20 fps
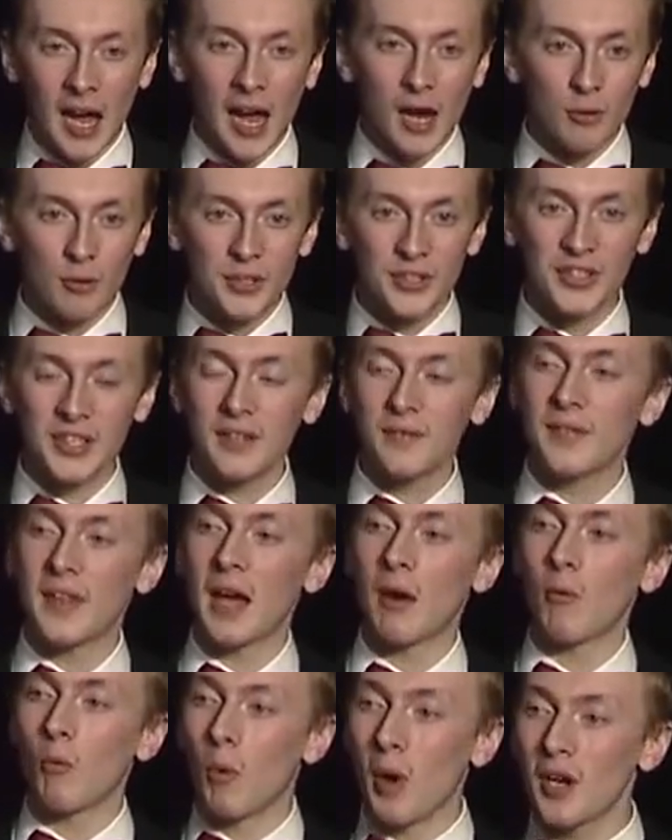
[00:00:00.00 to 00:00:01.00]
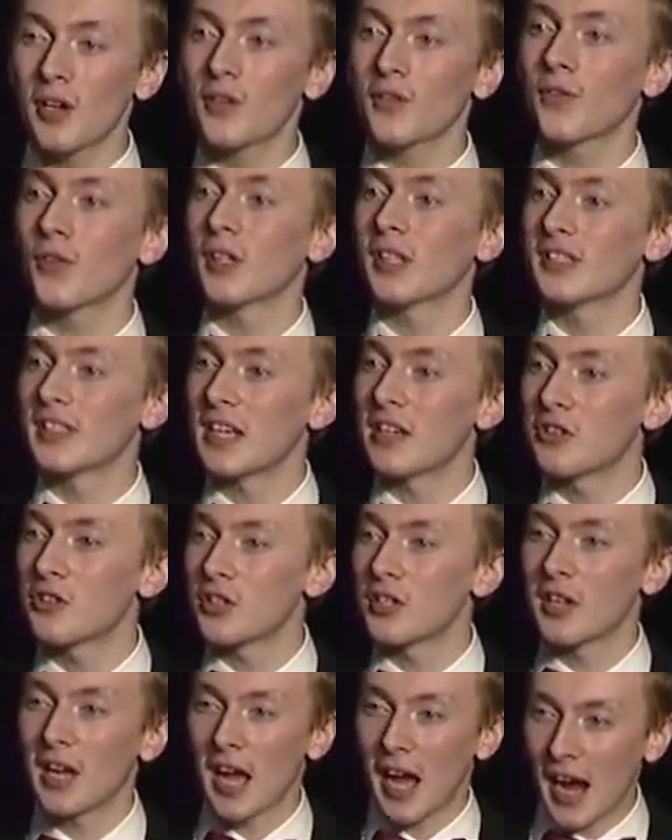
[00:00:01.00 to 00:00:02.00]
I received that wonderful
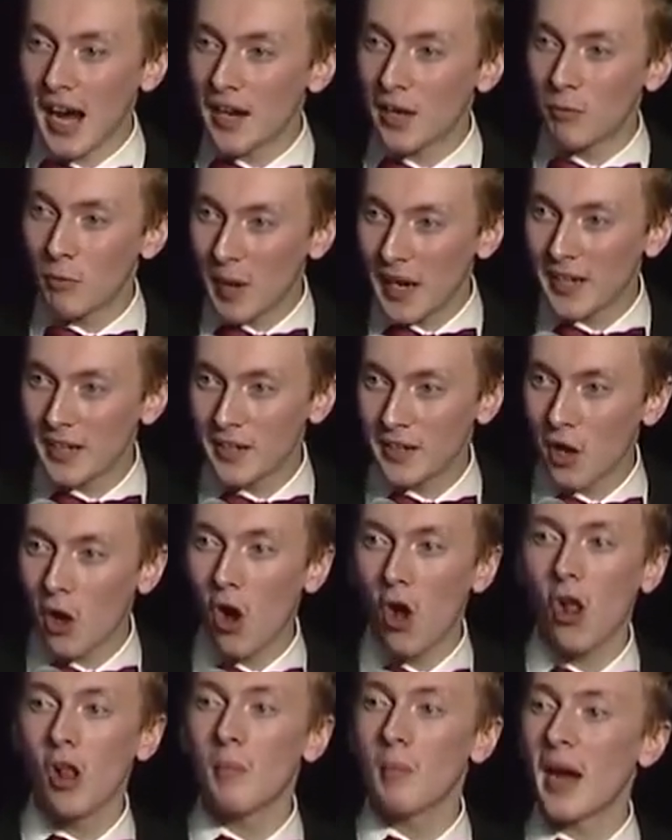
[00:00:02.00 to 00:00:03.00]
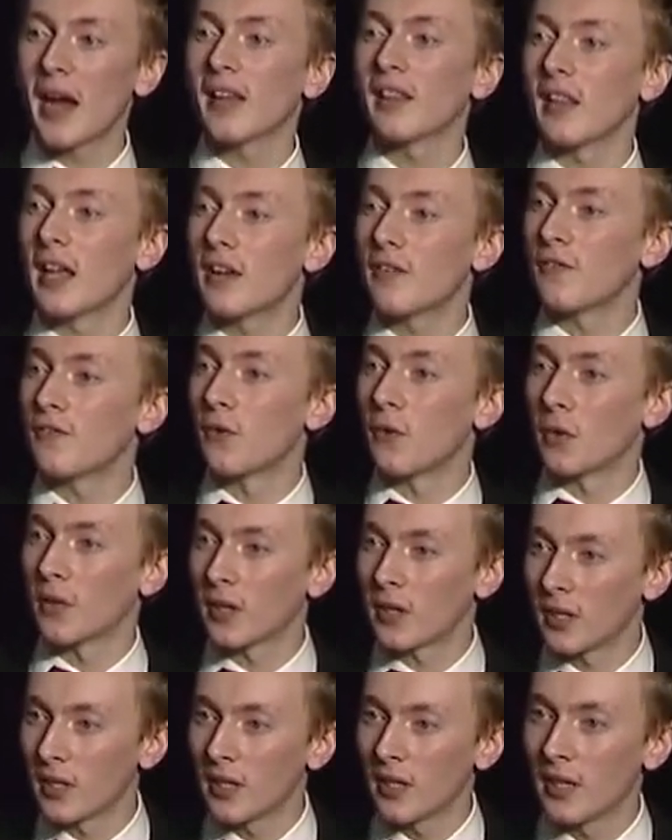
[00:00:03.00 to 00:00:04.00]
attention I had waited all my life
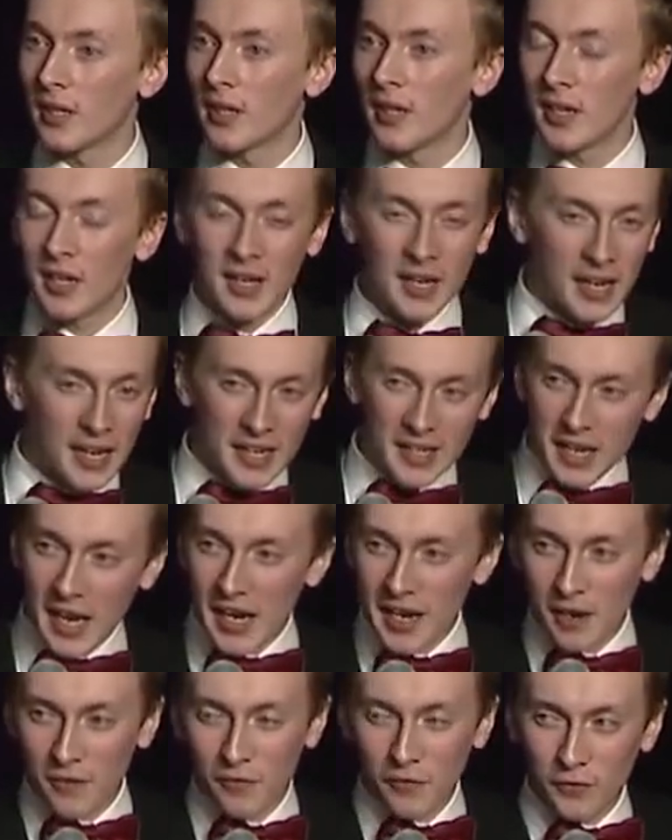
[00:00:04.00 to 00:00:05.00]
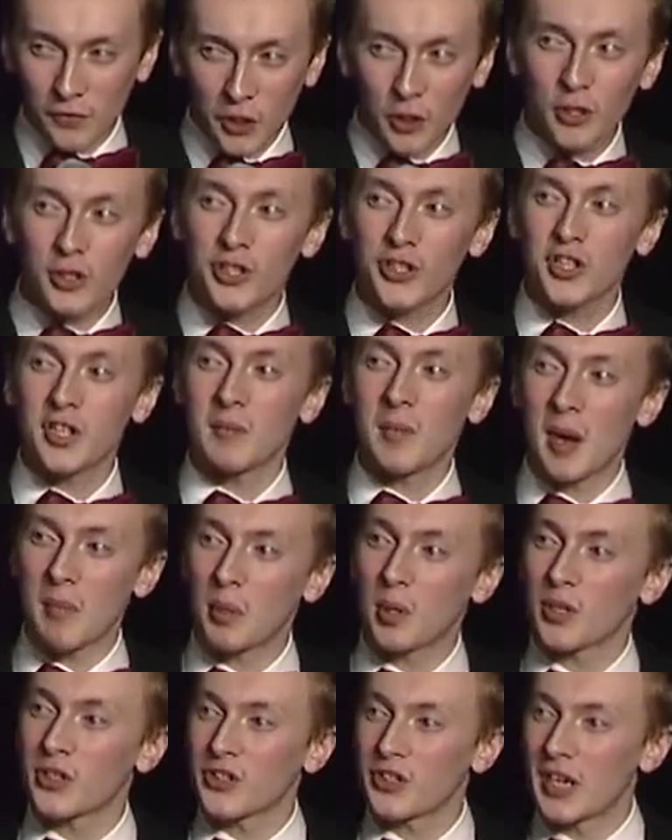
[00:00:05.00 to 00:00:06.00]
for. And I have flourished in my
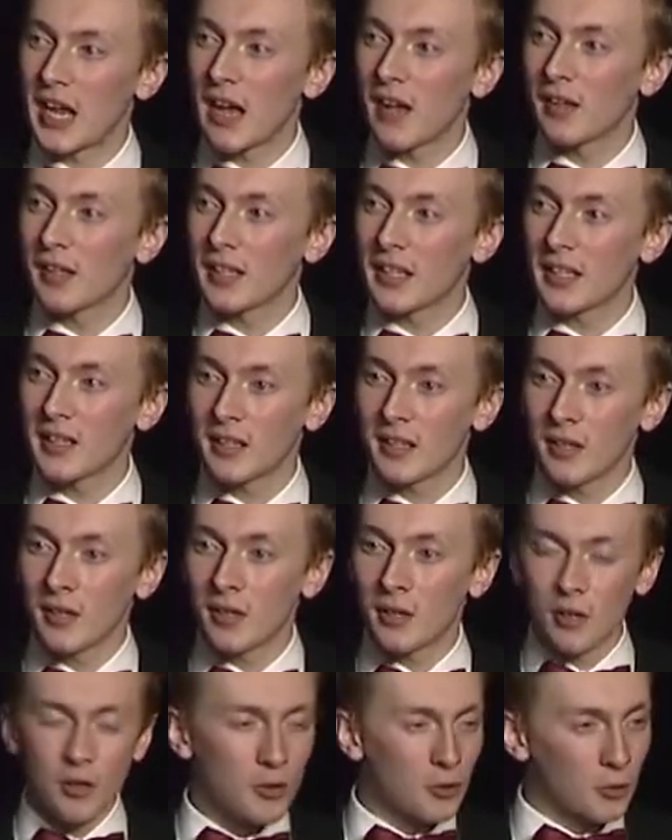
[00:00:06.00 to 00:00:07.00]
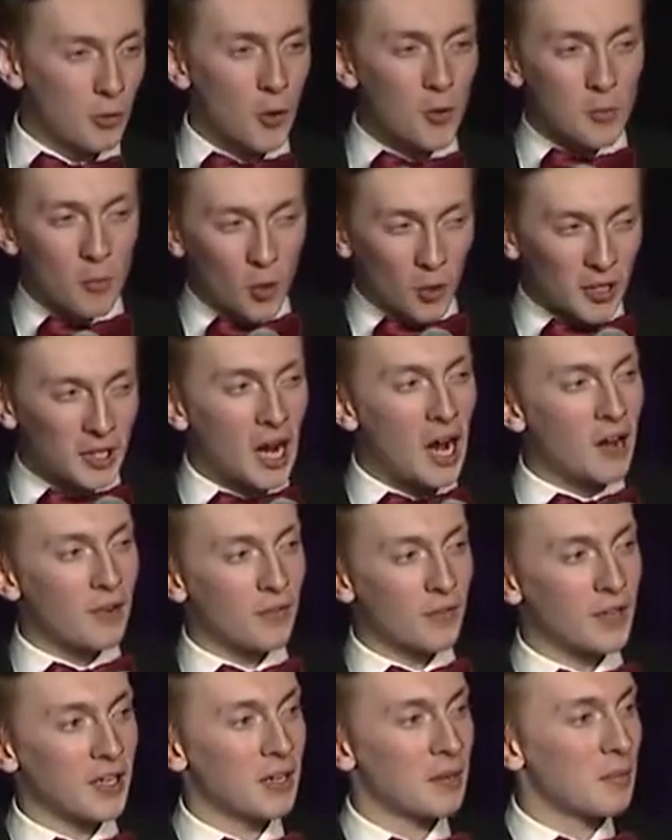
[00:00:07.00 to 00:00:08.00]
personality, grown more
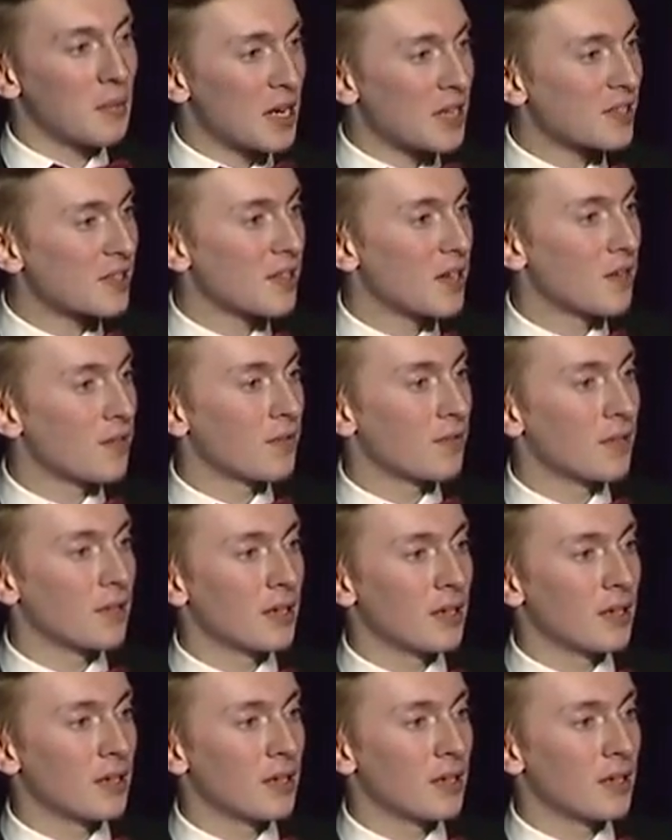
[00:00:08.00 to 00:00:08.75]
confident in myself,